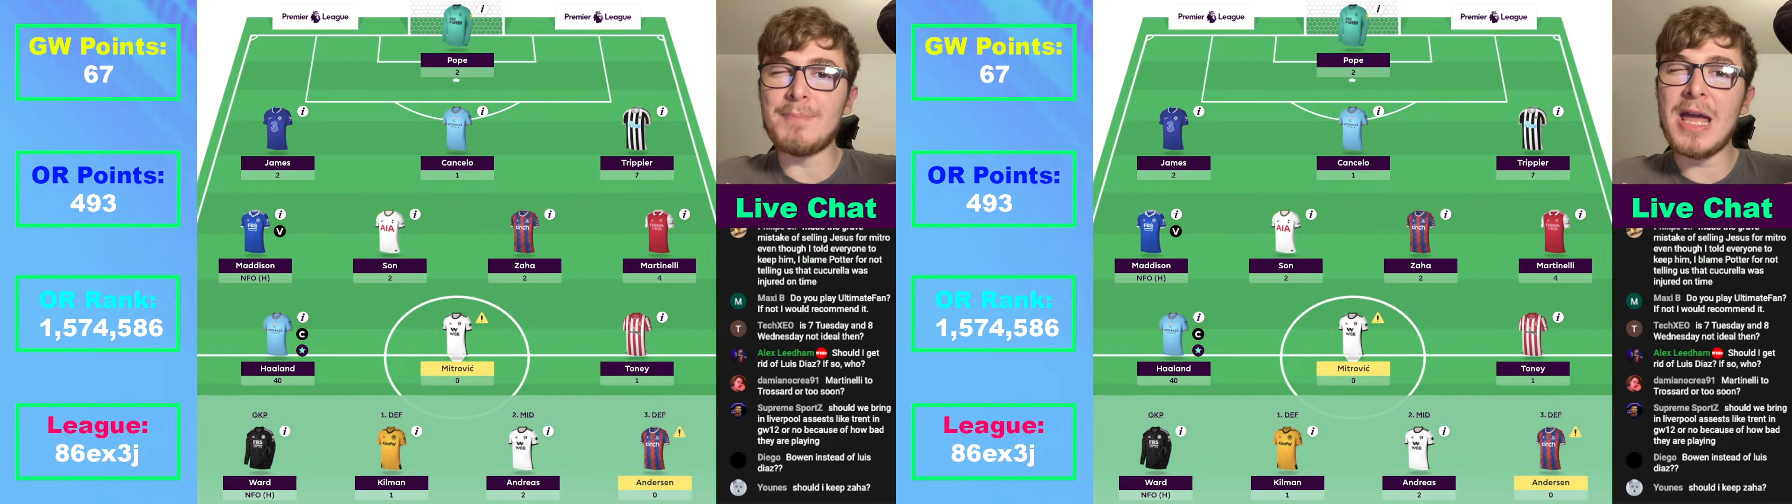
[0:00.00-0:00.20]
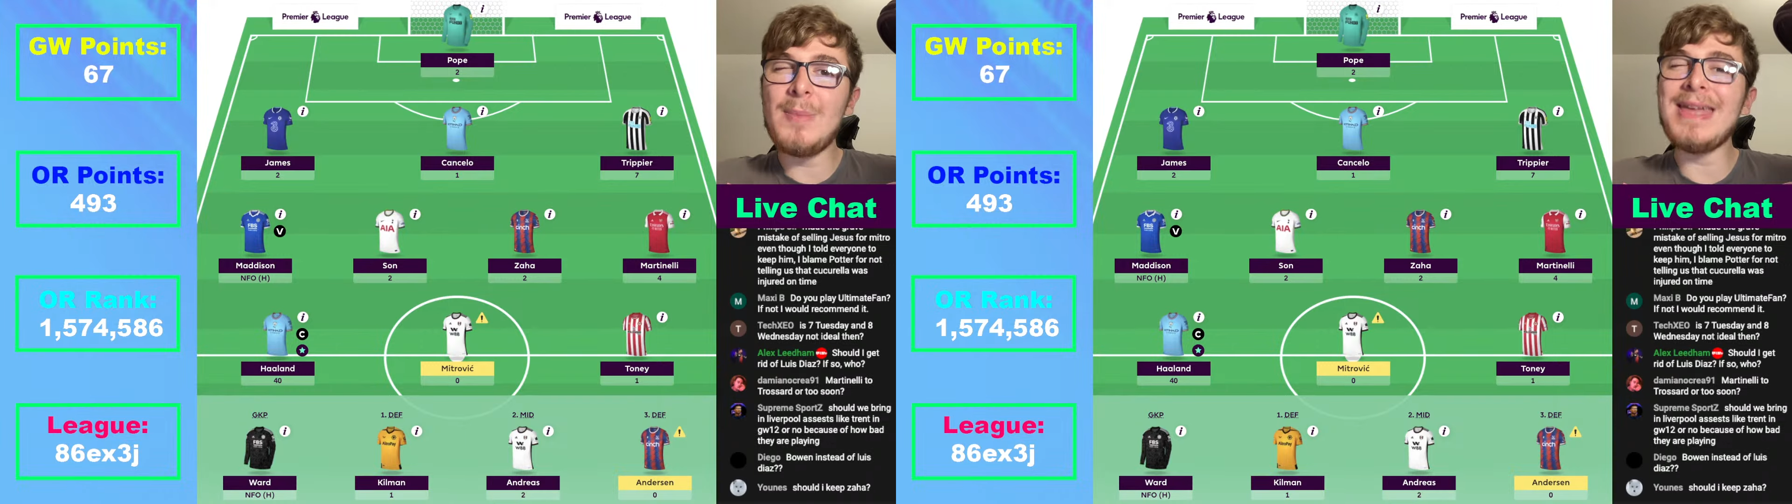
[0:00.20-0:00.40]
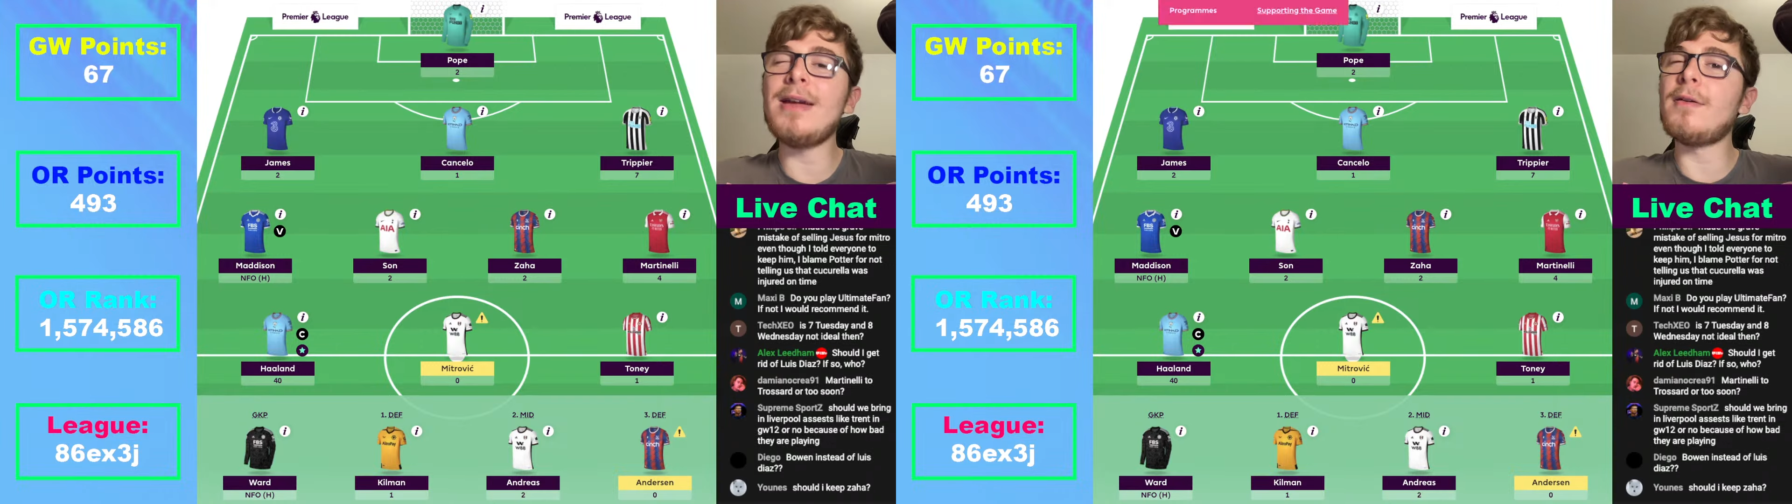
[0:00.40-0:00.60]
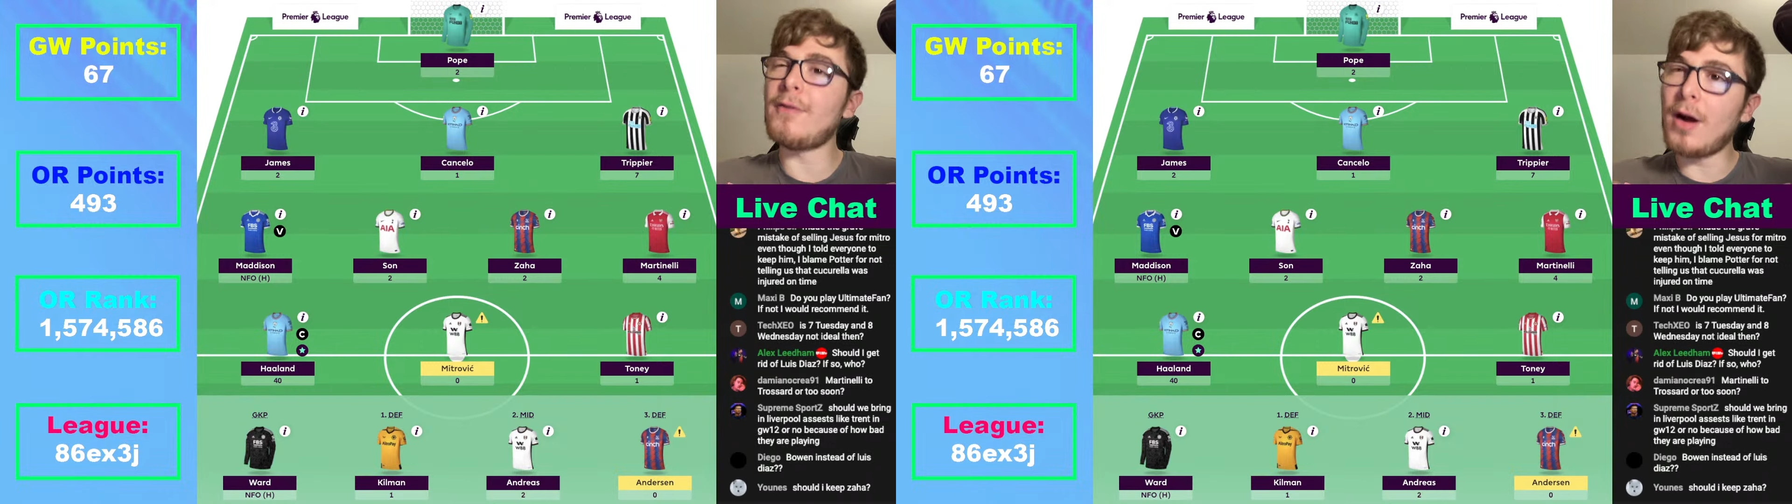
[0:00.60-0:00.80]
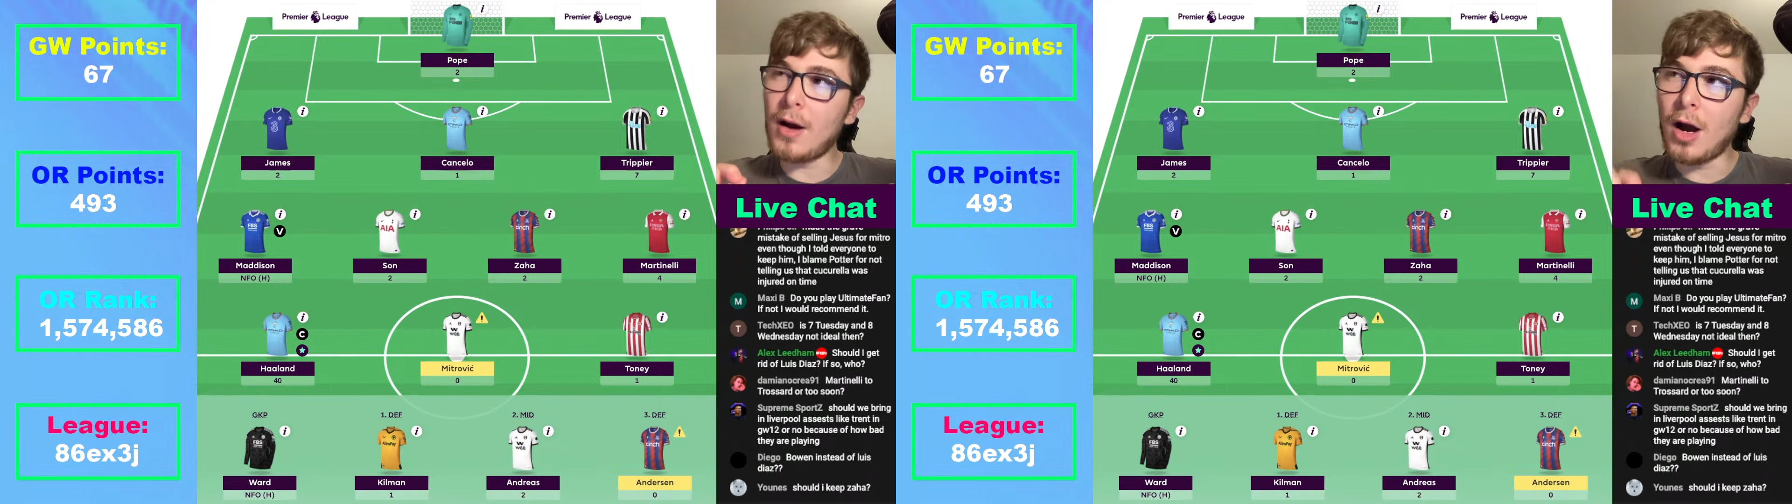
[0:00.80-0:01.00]
maybe
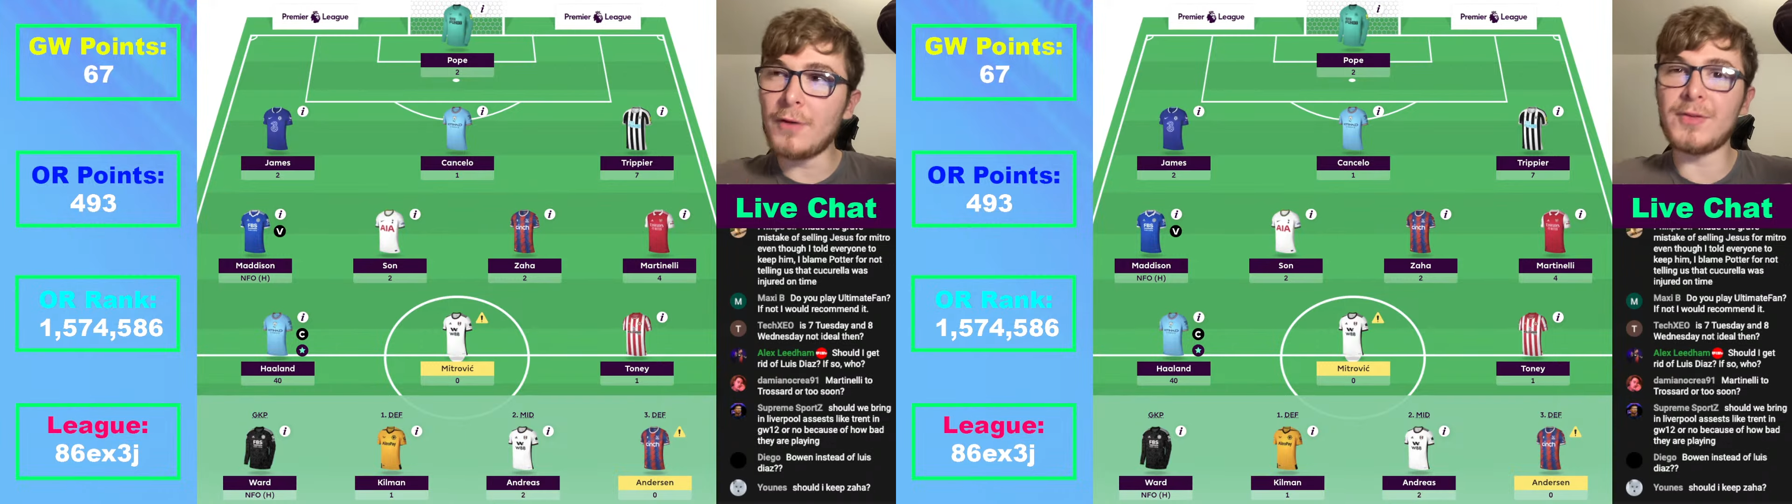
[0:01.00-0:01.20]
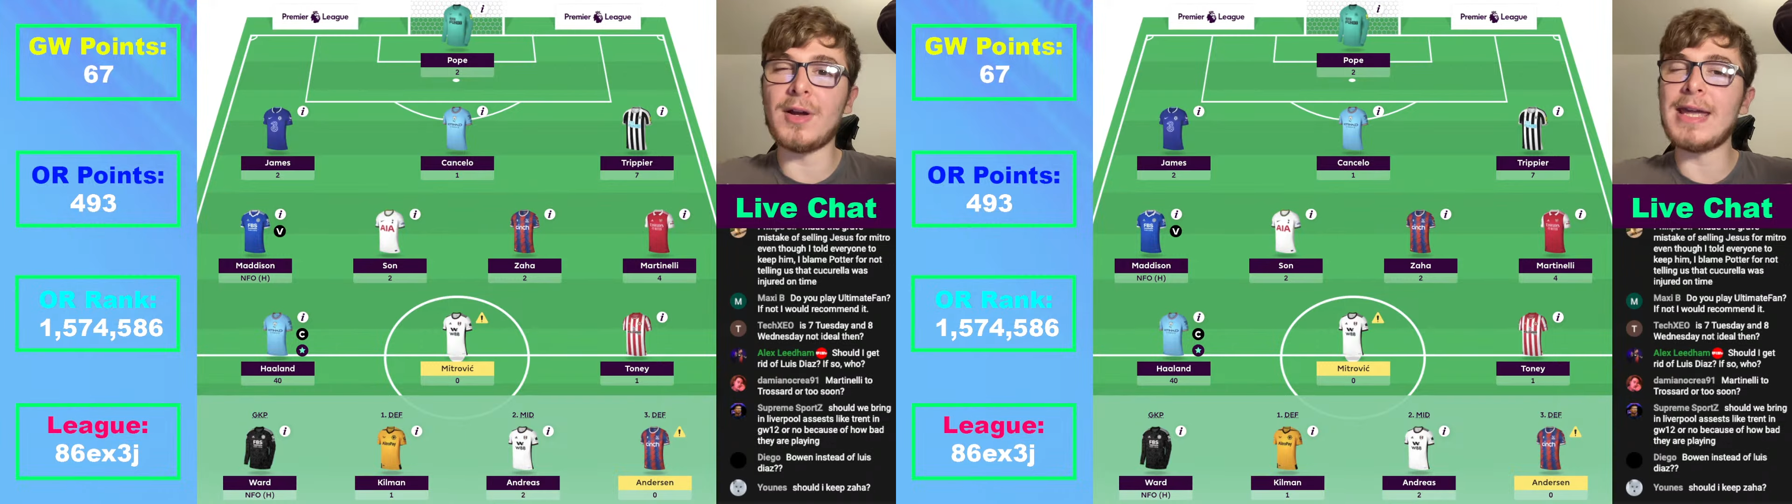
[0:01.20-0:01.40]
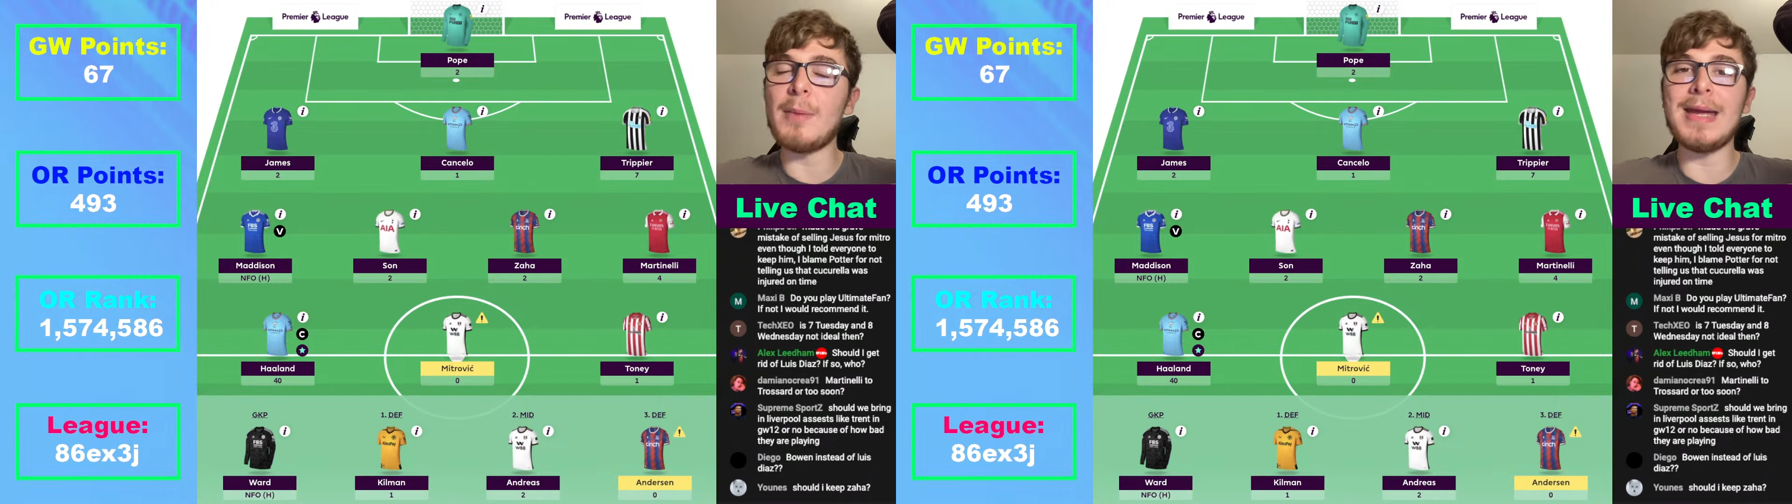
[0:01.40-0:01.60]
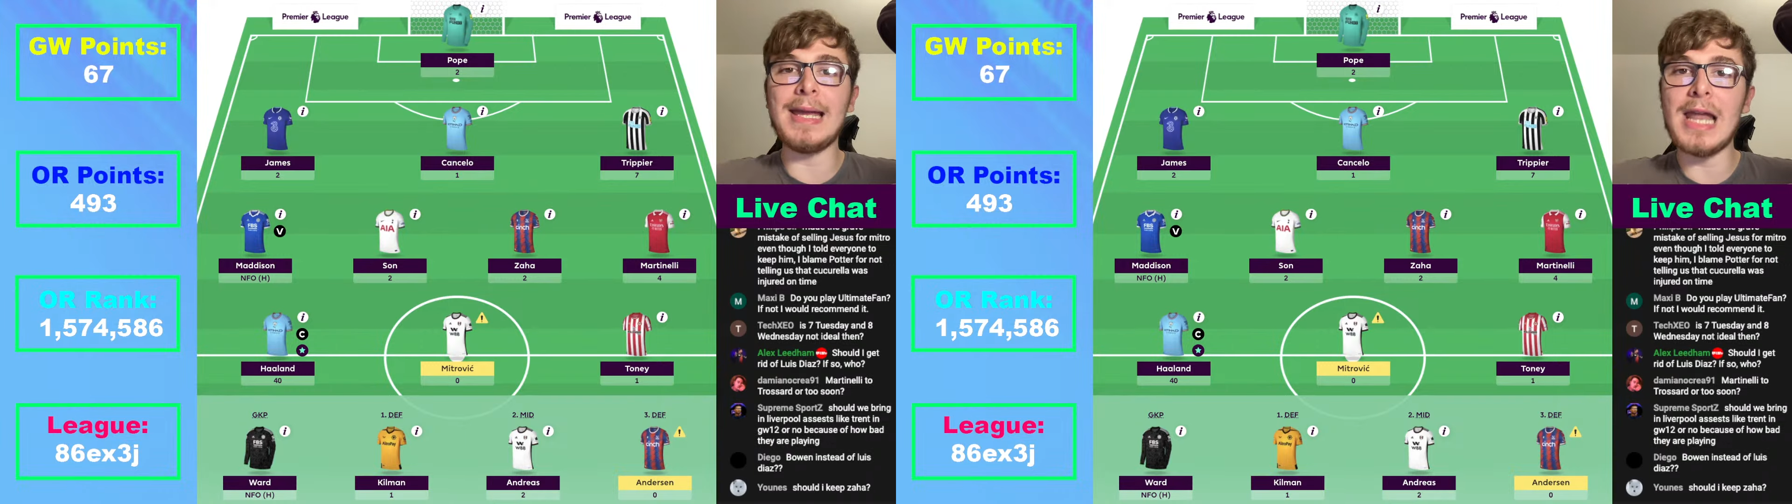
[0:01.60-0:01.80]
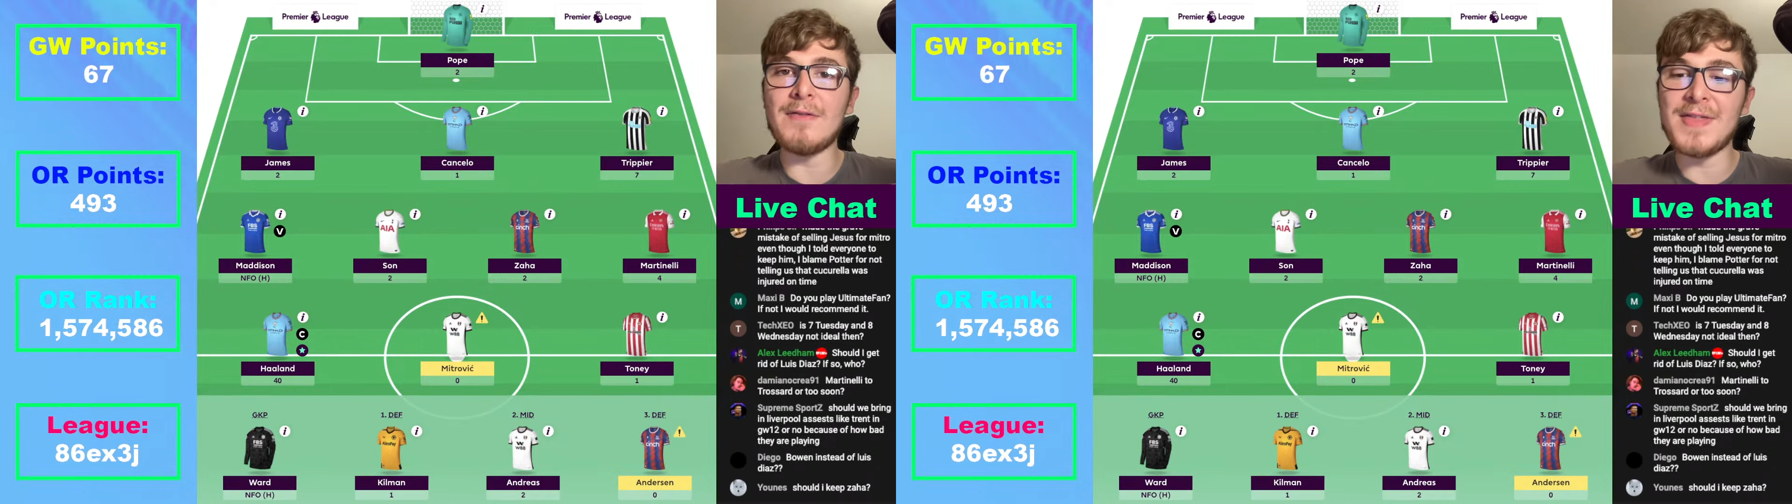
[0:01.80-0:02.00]
after, in Game Week
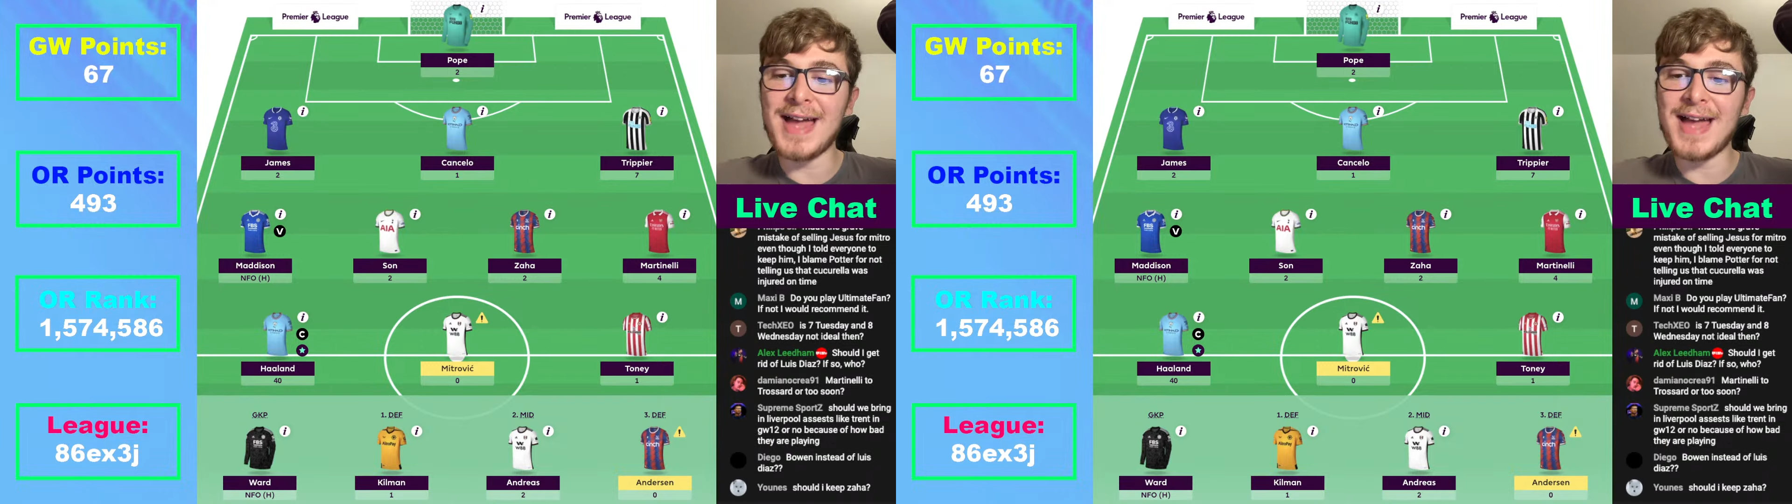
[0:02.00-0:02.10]
11,